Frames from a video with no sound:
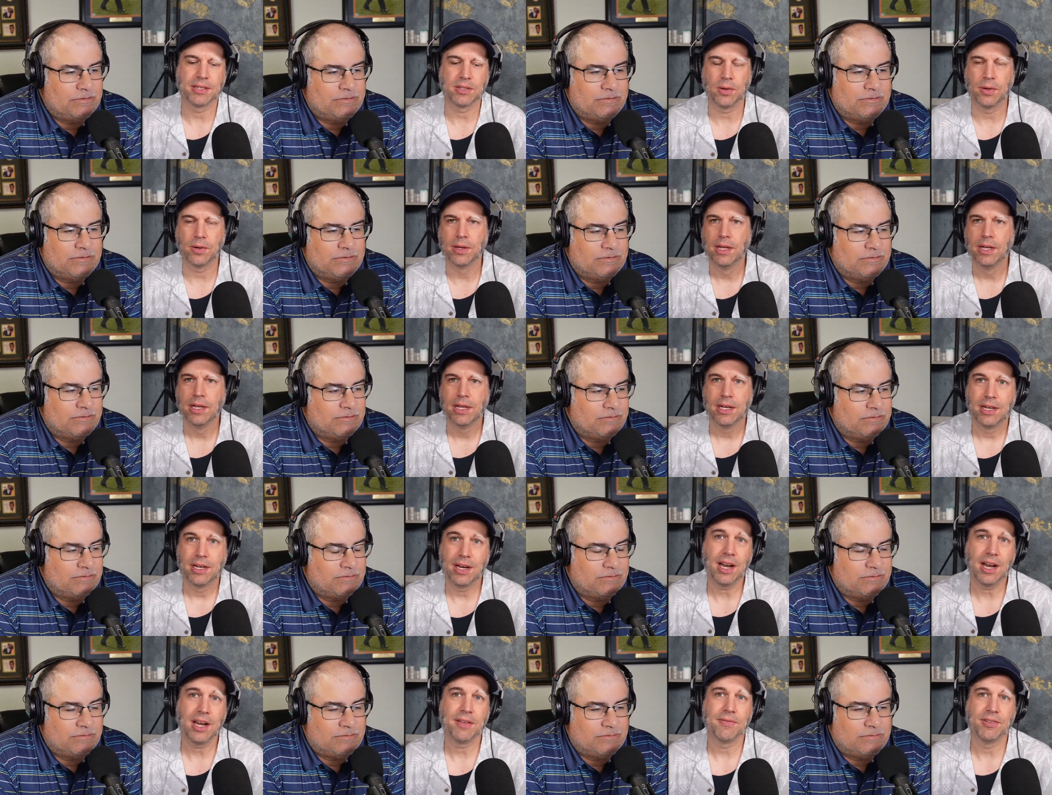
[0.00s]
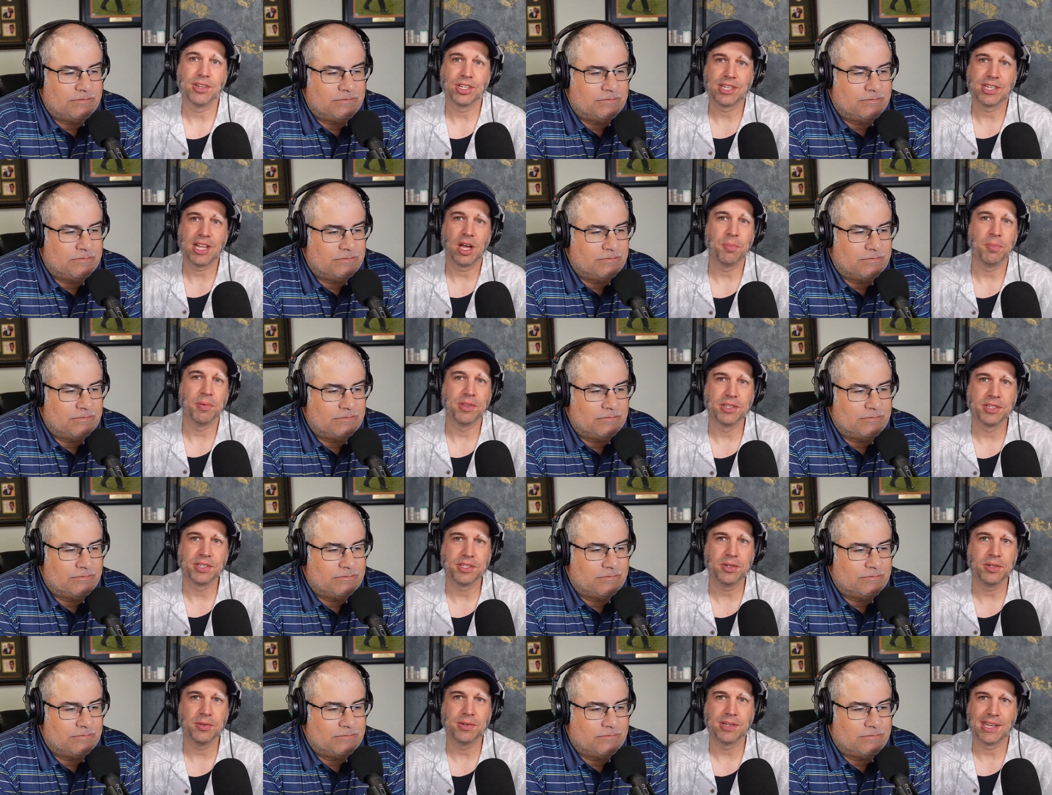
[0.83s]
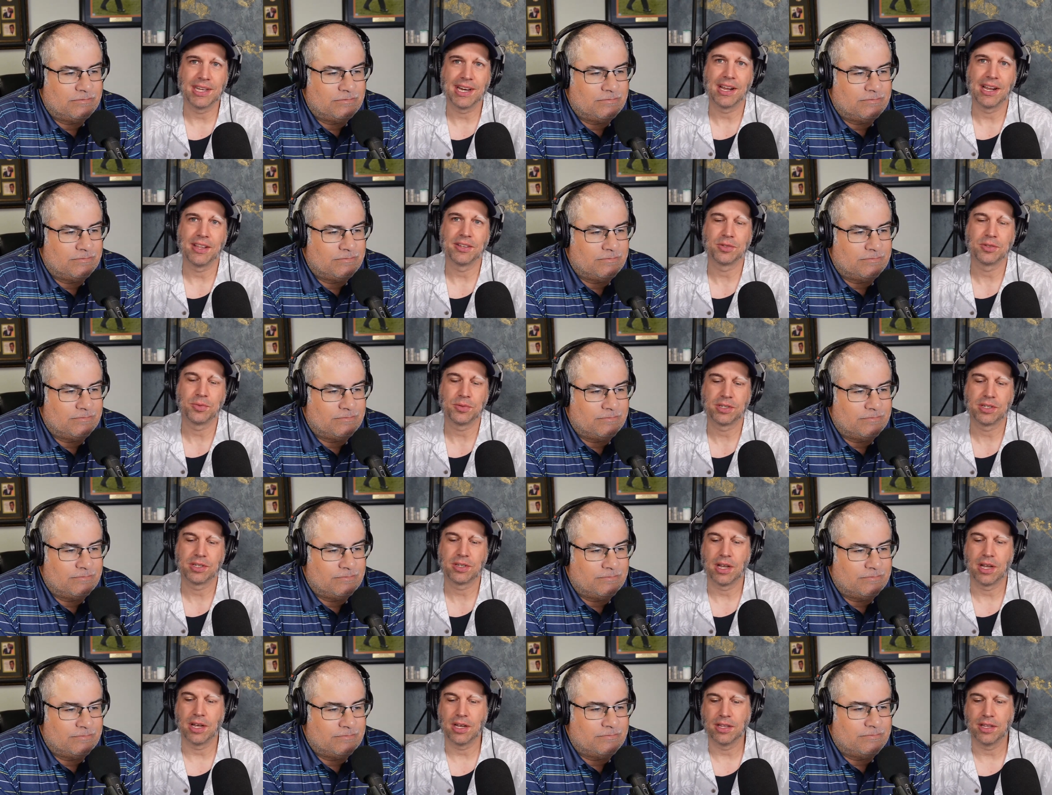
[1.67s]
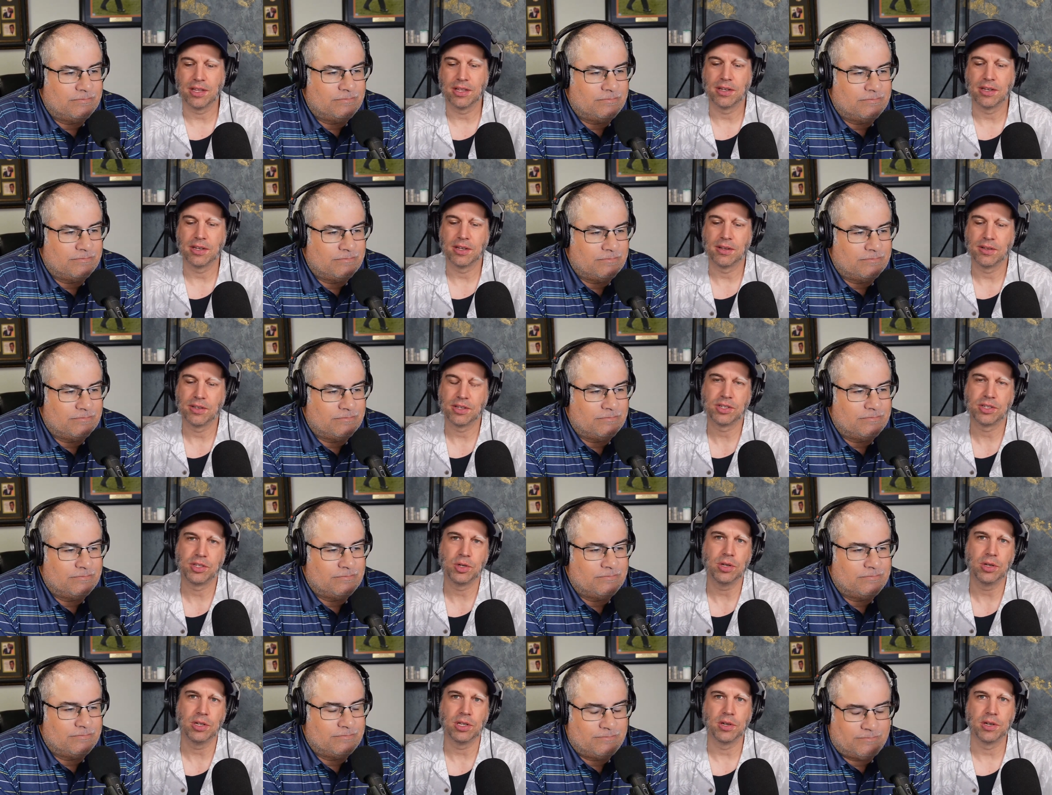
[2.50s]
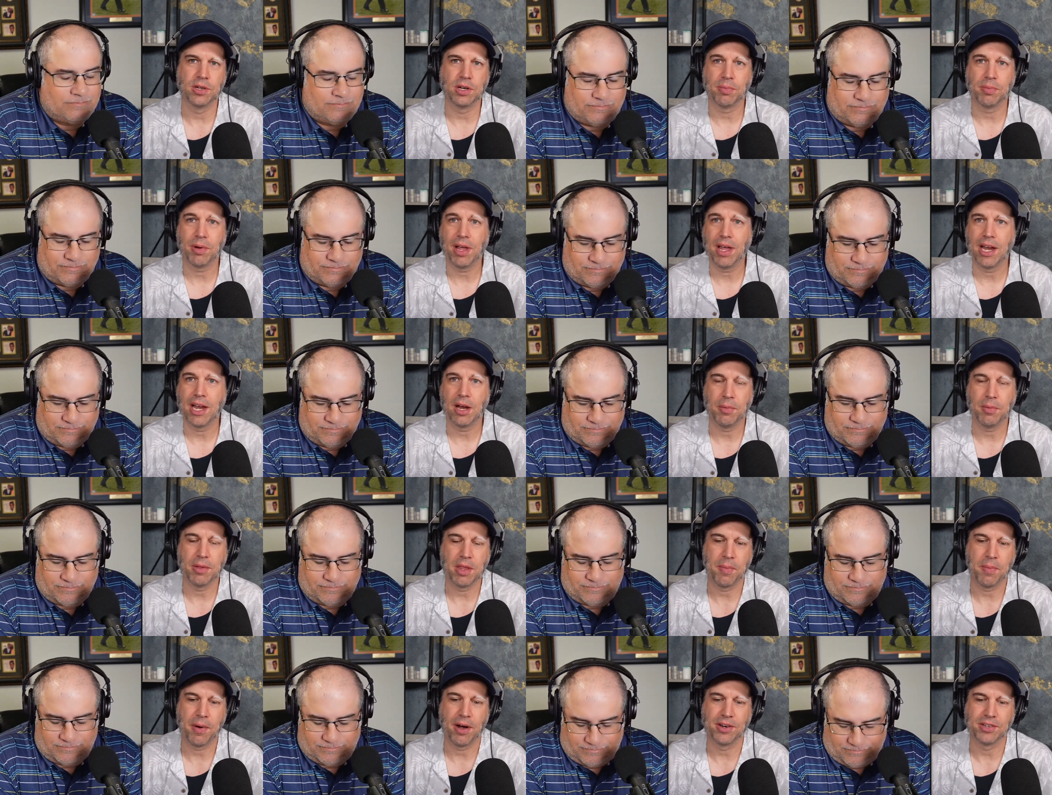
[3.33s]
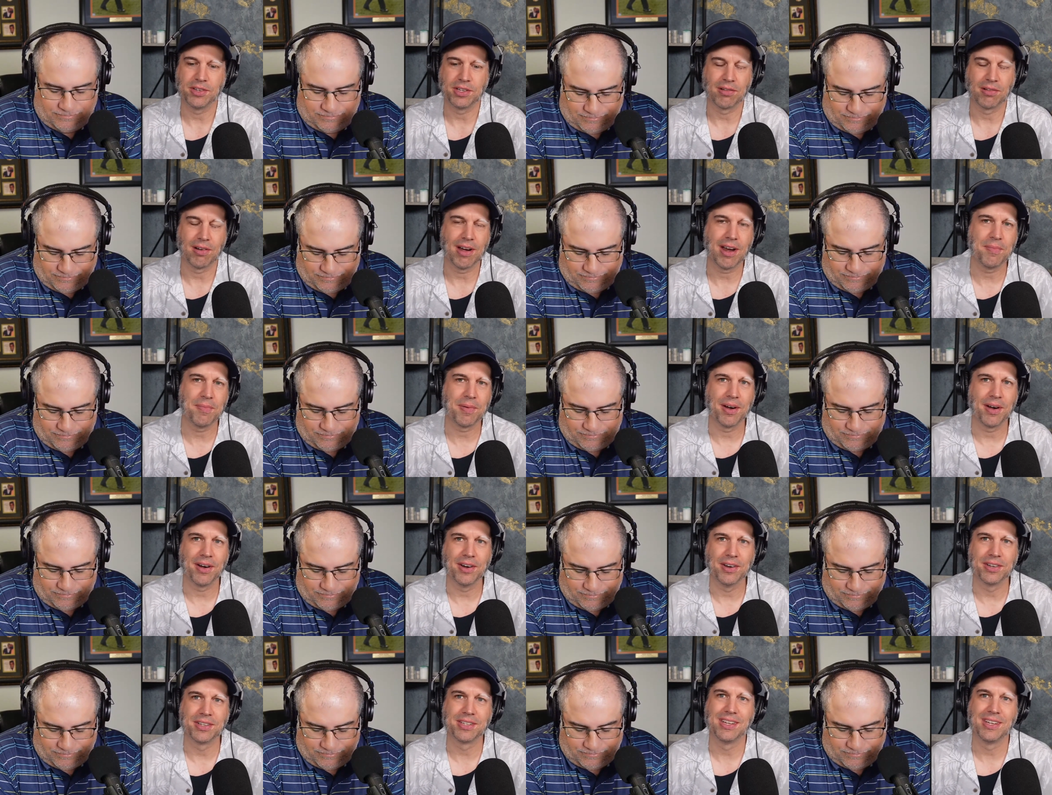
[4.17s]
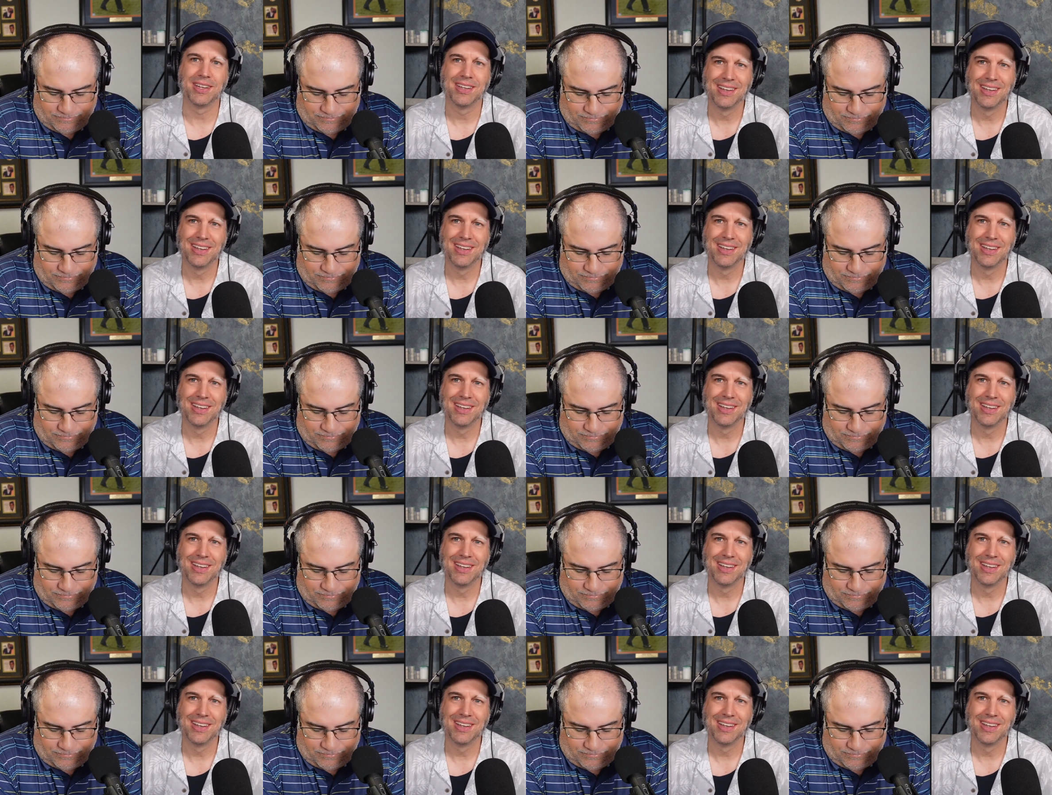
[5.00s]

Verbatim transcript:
Speaker 1: So you're not even just helping the student get out of uh, the, the student loan; you're probably helping the parents and grandparents